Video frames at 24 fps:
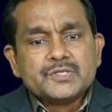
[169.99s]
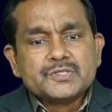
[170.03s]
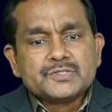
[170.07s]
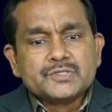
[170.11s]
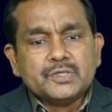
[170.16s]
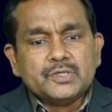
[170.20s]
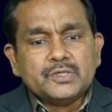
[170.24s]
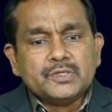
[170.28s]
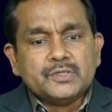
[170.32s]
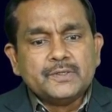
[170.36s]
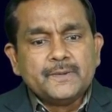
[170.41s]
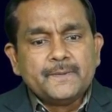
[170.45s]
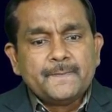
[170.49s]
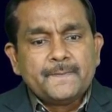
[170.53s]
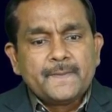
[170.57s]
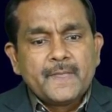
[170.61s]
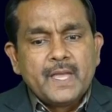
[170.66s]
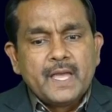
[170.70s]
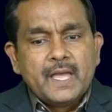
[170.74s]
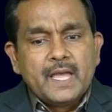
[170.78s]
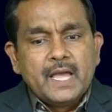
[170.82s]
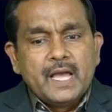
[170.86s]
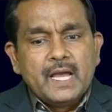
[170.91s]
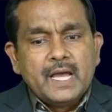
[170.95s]
So,
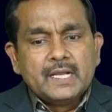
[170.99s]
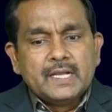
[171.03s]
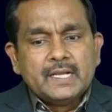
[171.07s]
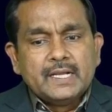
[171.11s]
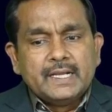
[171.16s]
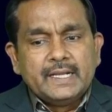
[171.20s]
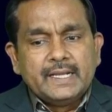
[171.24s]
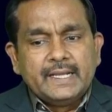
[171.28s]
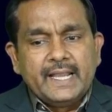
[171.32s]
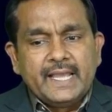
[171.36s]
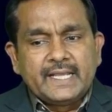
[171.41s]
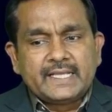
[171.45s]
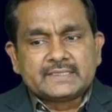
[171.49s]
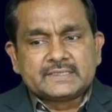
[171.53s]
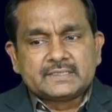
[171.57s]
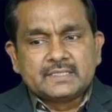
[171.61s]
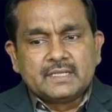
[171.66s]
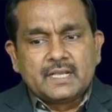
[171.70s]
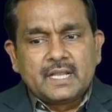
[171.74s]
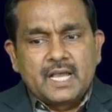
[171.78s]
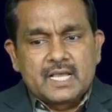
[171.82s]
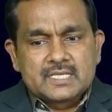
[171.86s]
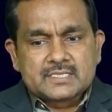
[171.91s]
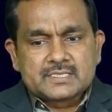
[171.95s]
next
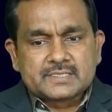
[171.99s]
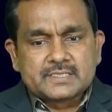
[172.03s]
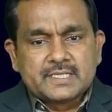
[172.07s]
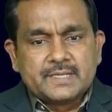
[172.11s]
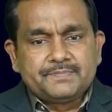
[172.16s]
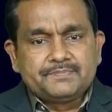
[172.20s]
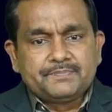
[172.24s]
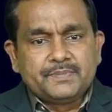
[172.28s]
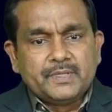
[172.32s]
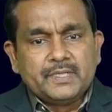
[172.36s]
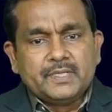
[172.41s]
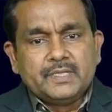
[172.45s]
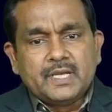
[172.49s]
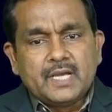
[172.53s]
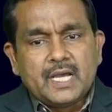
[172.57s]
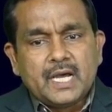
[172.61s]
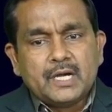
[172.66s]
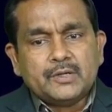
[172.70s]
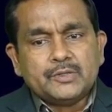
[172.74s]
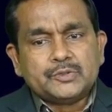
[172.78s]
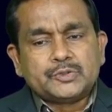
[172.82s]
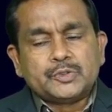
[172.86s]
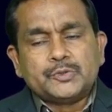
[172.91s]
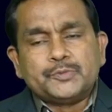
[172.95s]
last step,
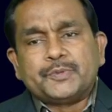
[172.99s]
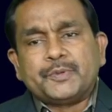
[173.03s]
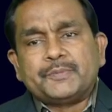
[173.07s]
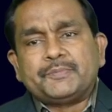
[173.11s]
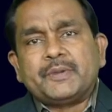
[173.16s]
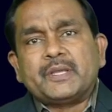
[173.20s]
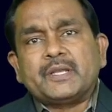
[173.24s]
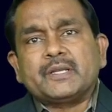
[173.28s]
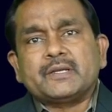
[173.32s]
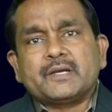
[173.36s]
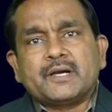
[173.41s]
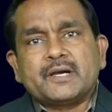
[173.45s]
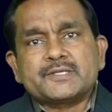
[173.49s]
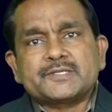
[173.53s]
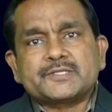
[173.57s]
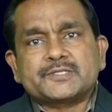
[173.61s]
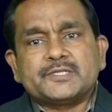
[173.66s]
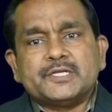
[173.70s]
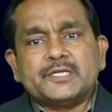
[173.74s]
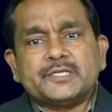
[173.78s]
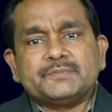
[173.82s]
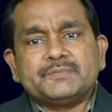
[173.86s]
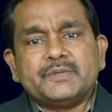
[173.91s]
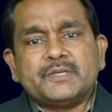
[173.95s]
how to prepare cost
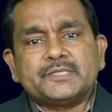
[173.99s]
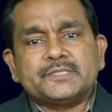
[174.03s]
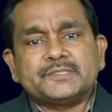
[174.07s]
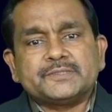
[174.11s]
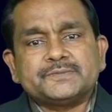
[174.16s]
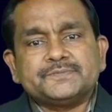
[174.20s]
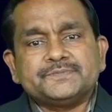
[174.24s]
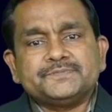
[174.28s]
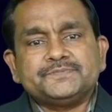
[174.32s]
statement.